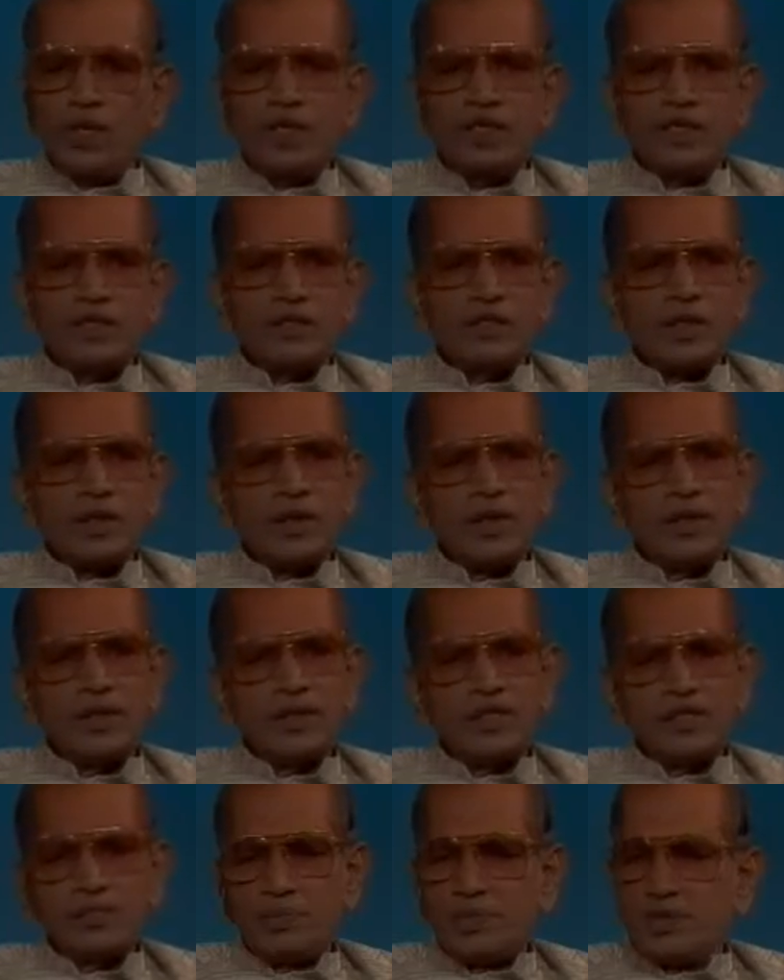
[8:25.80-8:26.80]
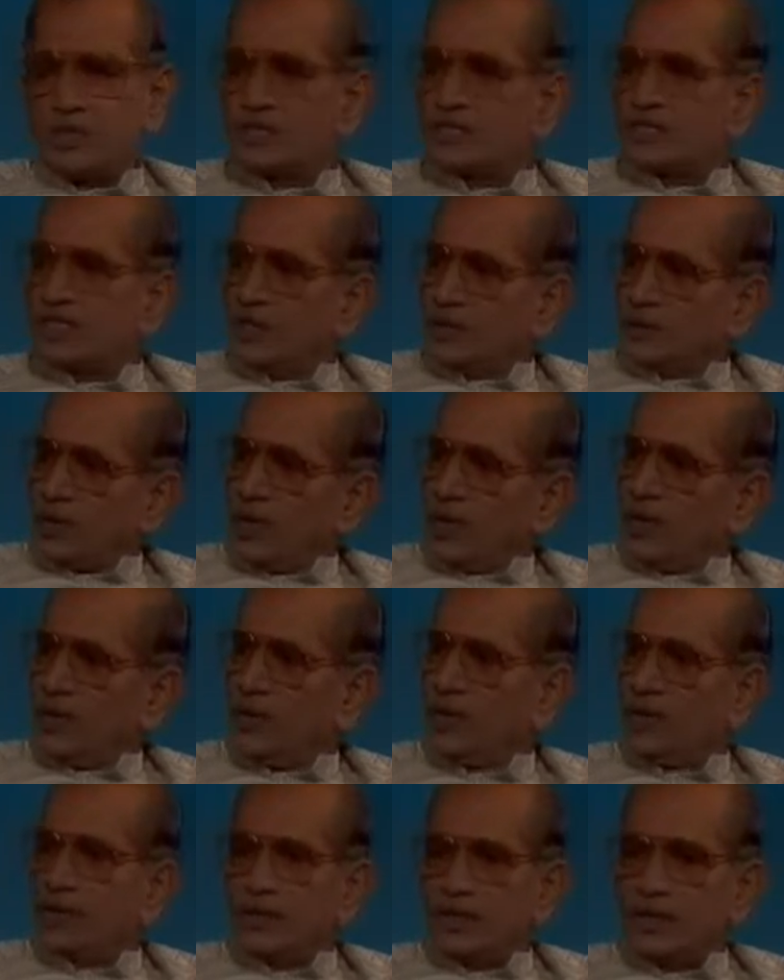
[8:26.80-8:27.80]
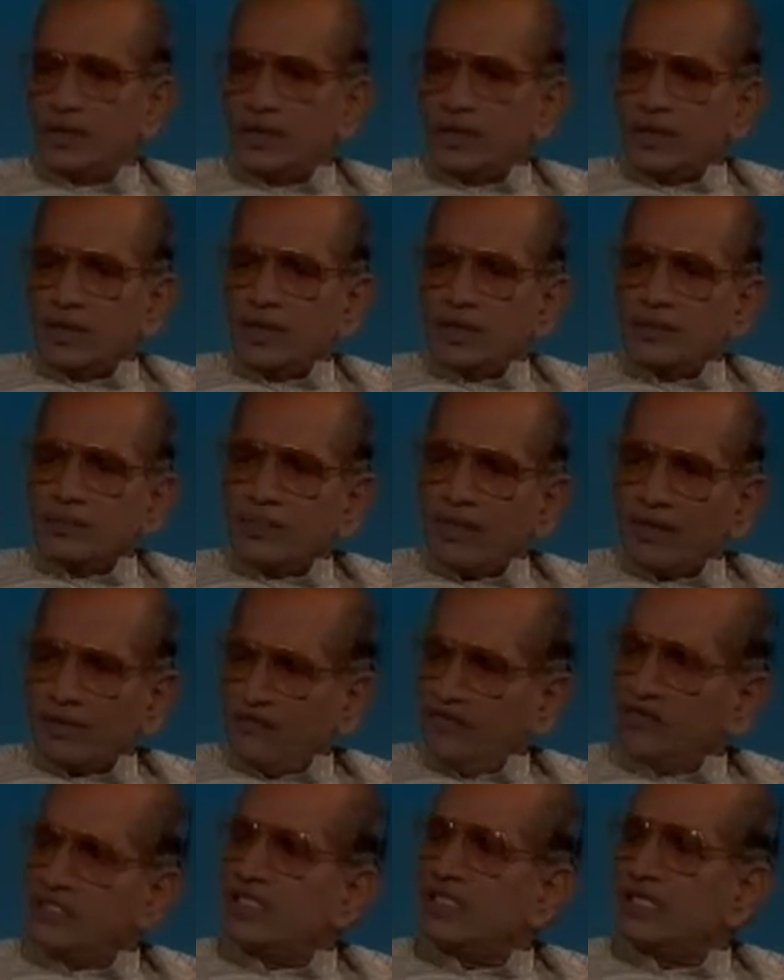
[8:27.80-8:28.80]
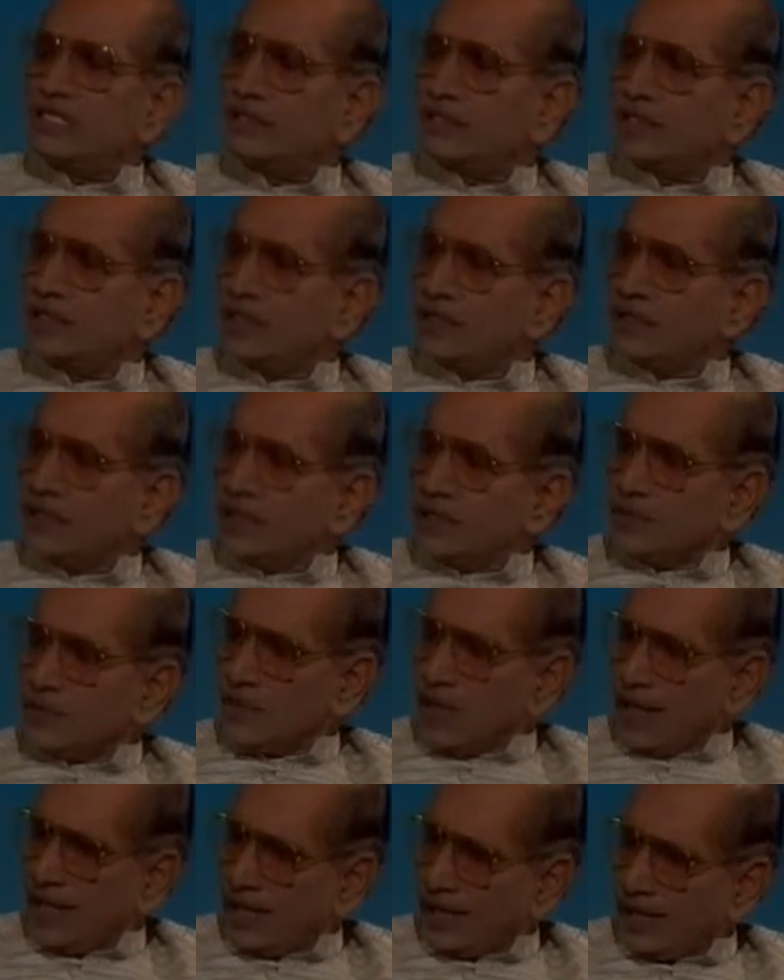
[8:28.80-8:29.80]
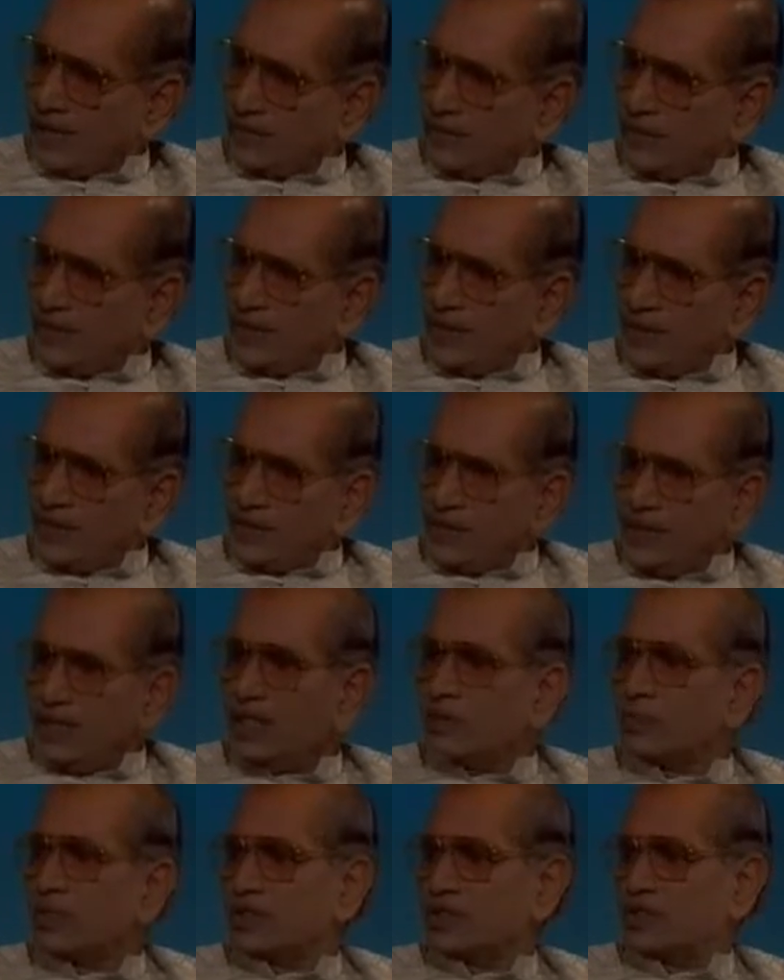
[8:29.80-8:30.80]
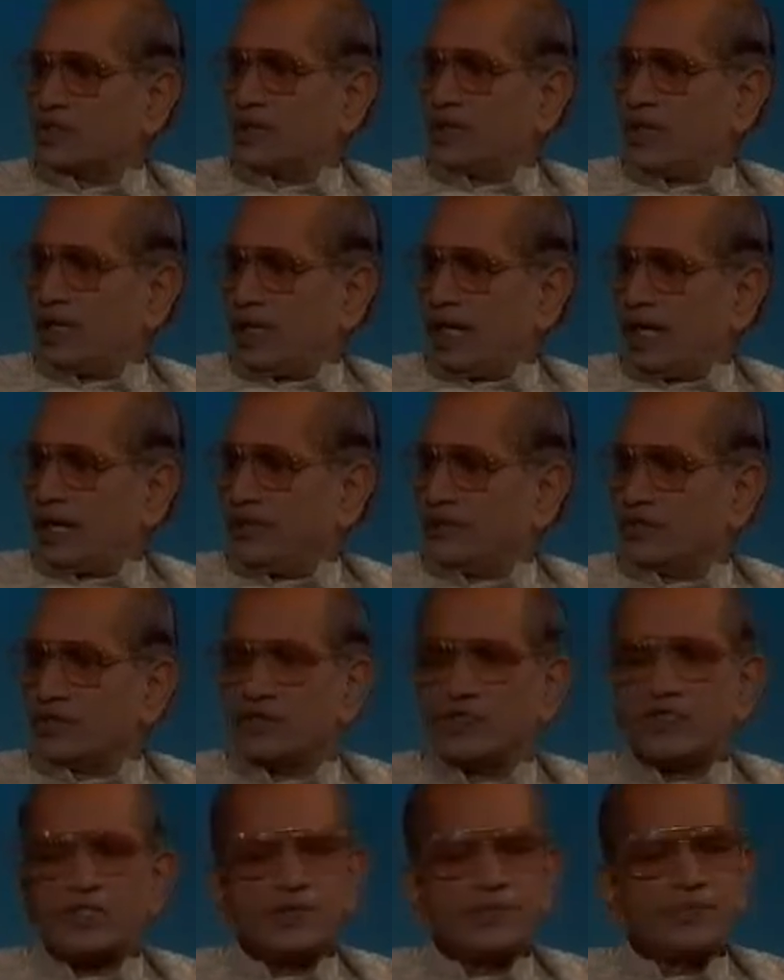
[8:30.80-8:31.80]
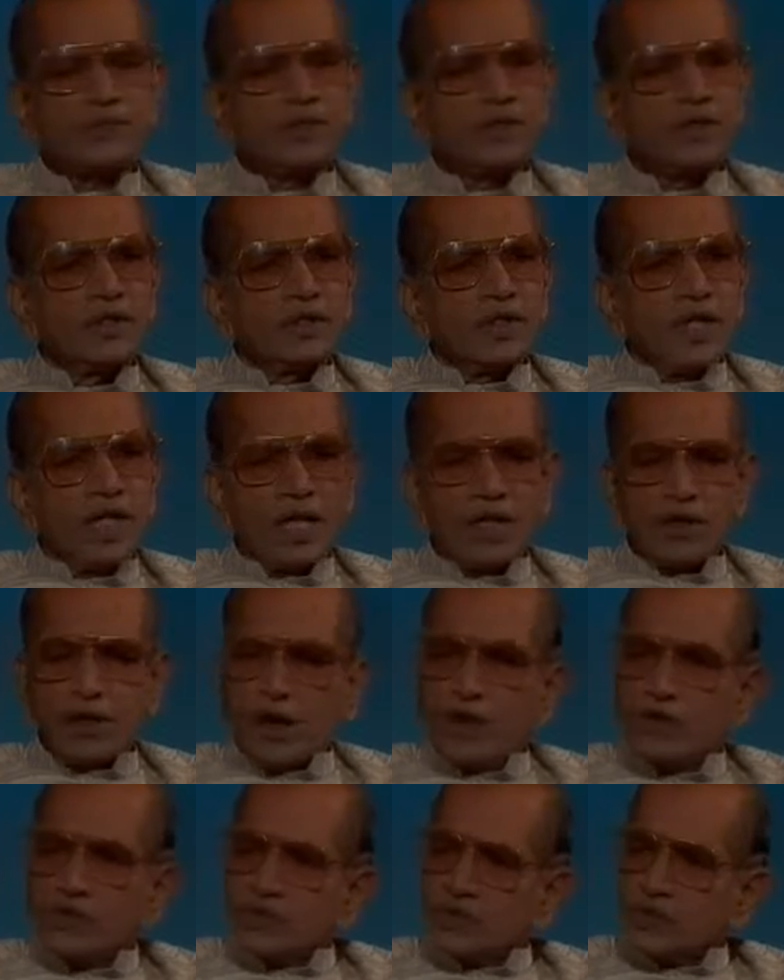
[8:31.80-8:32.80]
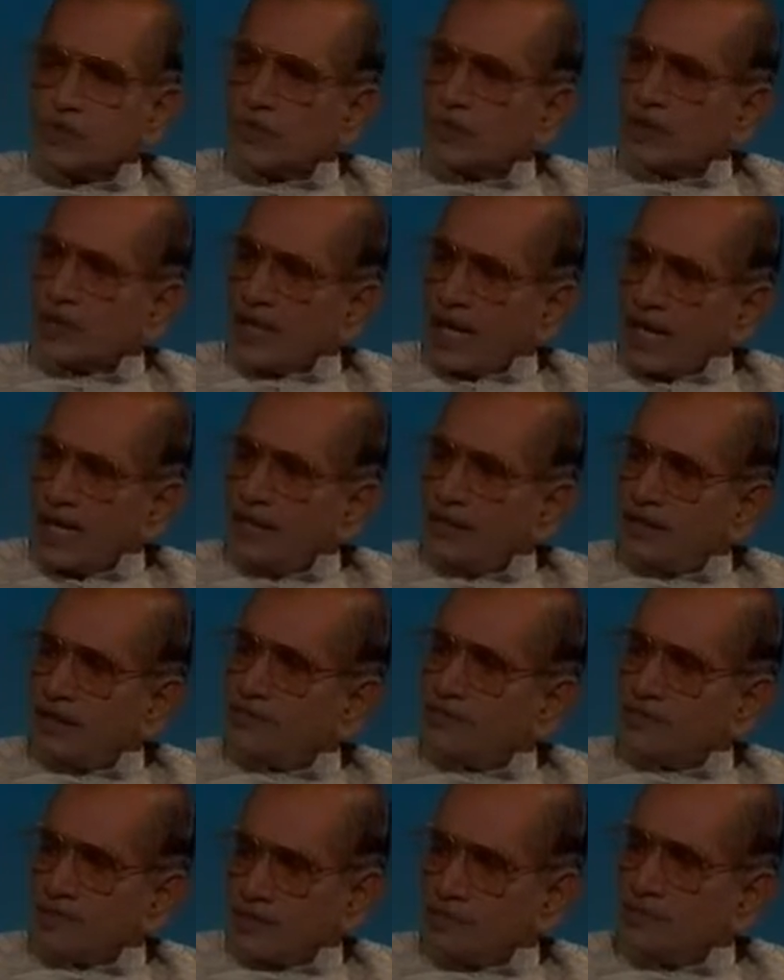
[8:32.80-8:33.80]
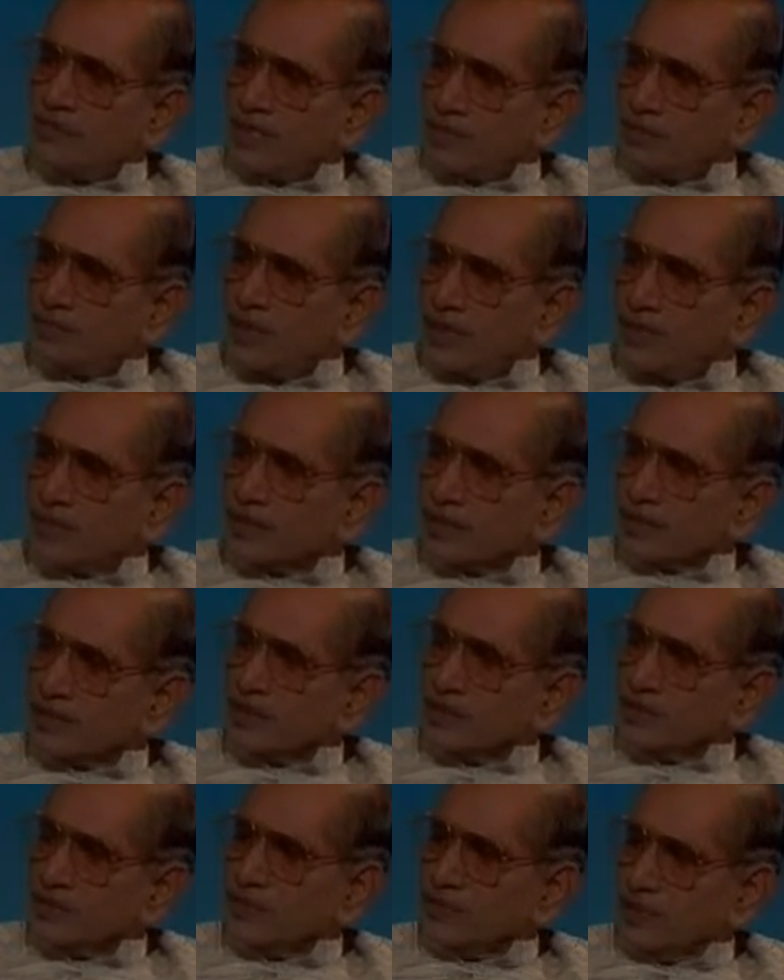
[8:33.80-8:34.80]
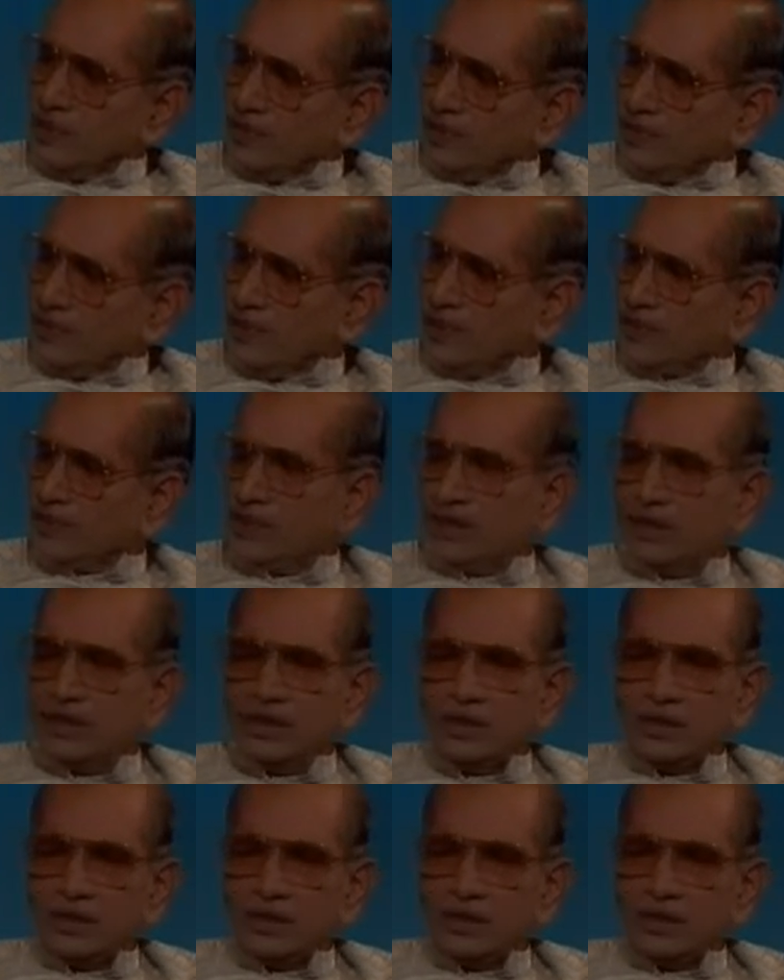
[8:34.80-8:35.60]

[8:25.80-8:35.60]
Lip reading: Well, it all depends upon the proficiency that you have in a particular language, and also the kind of subject matter that you deal with.